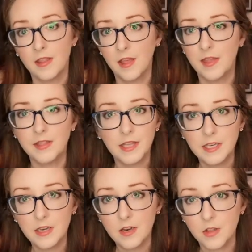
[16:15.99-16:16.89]
I think they
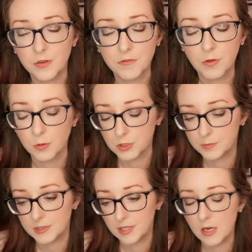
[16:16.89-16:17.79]
did it on their phones,
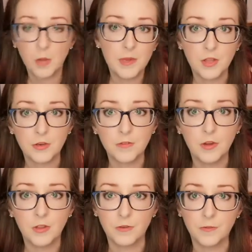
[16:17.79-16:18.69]
but so they'd all be on
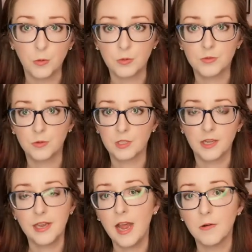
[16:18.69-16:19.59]
their phones for
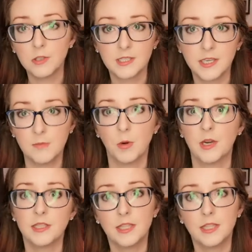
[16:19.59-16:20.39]
an hour Sunday mornings,